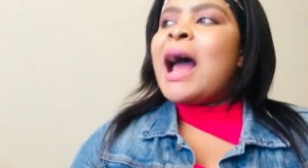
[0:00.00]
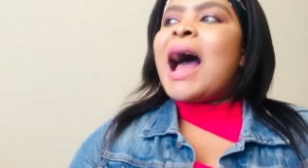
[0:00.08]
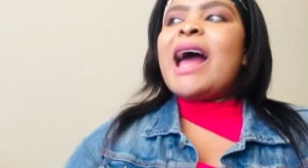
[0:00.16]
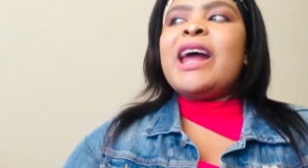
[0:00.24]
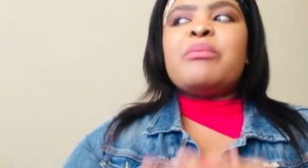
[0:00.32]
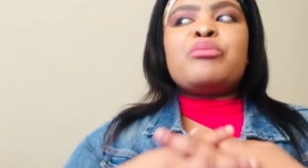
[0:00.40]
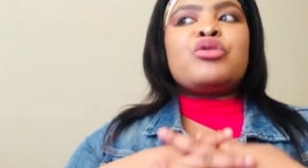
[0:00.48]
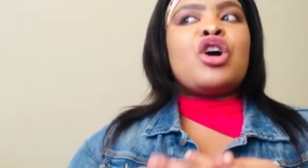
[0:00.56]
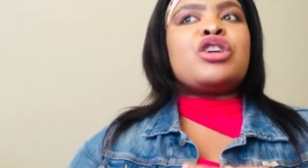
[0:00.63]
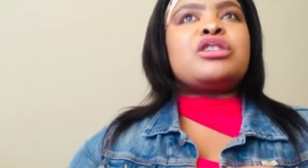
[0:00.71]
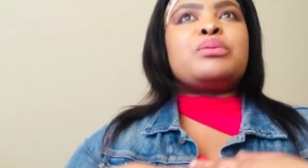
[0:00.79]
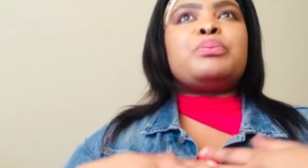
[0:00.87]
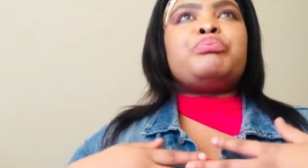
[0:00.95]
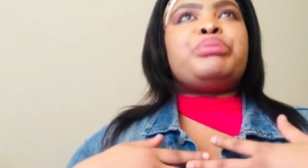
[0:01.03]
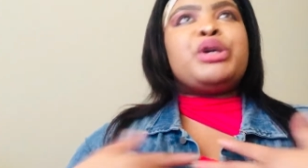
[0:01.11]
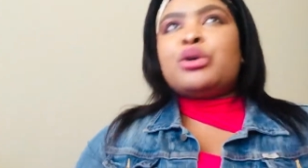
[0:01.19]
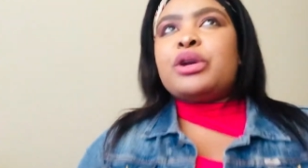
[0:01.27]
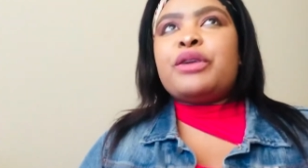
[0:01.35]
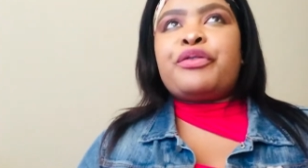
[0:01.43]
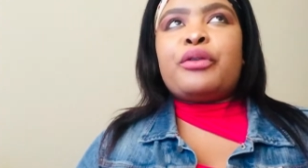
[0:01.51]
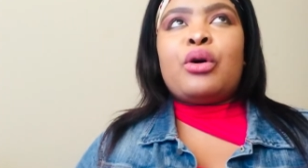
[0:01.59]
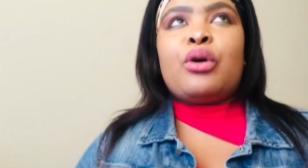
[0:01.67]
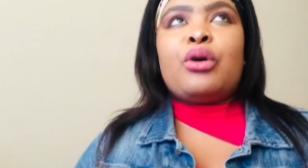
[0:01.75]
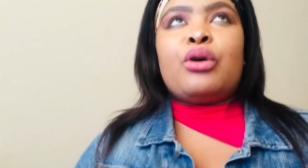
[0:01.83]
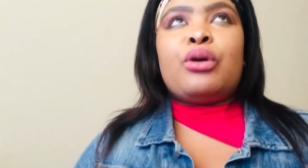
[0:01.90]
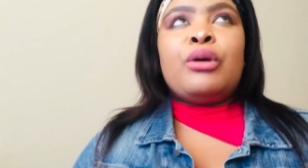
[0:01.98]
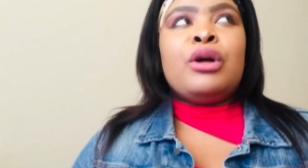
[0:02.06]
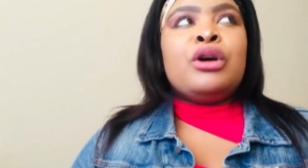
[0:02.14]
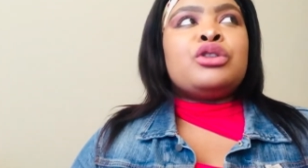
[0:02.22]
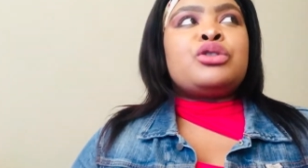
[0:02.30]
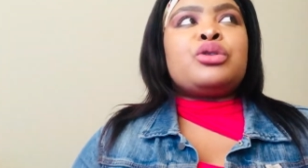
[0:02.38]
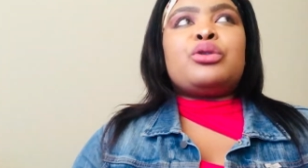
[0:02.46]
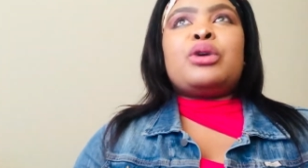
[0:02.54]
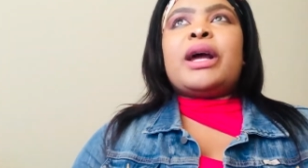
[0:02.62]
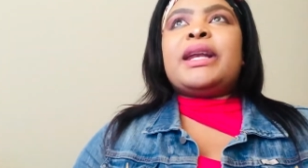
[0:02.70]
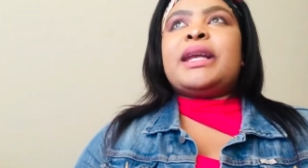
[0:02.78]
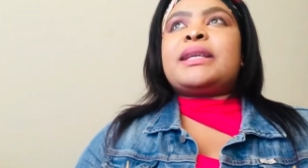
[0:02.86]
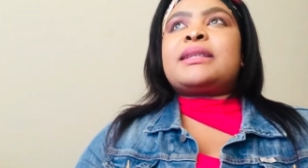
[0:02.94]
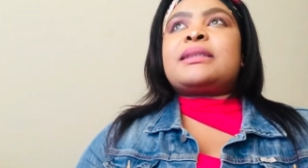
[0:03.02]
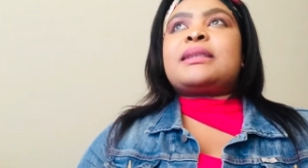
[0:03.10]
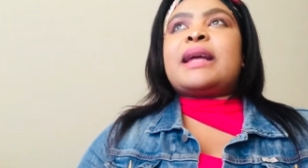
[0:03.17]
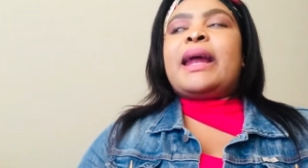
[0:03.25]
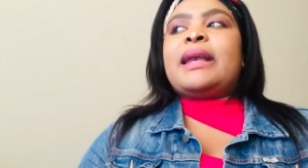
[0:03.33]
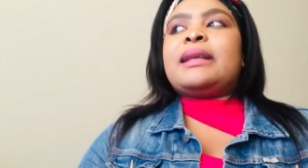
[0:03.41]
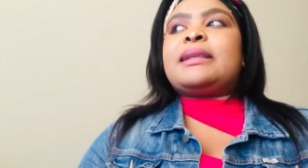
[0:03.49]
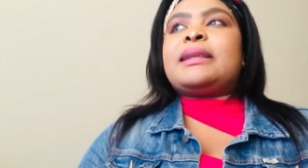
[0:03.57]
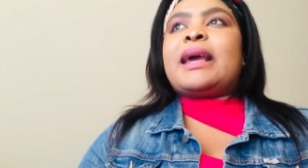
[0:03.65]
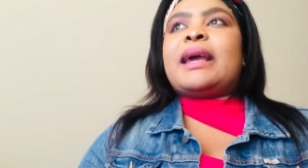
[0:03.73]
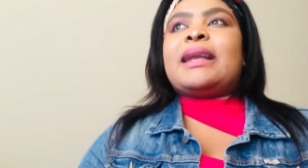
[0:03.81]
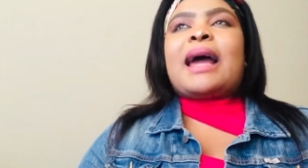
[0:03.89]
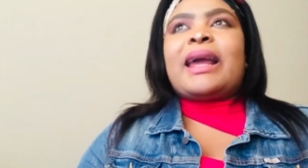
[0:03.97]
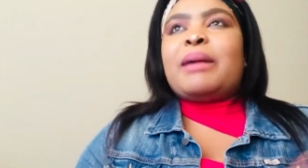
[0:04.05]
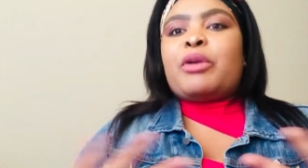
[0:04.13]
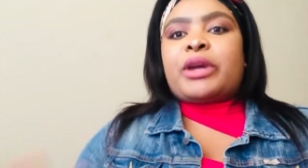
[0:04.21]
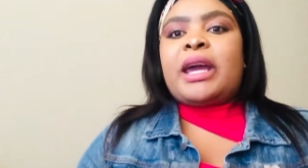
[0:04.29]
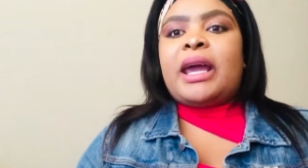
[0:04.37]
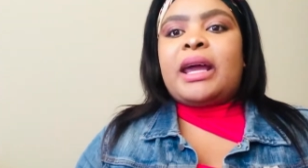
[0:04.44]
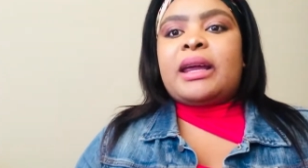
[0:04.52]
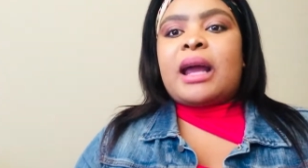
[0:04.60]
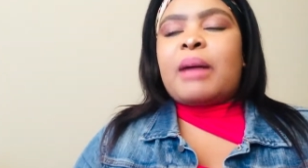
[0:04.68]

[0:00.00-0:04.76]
I am not beautiful to an extent that I am okay.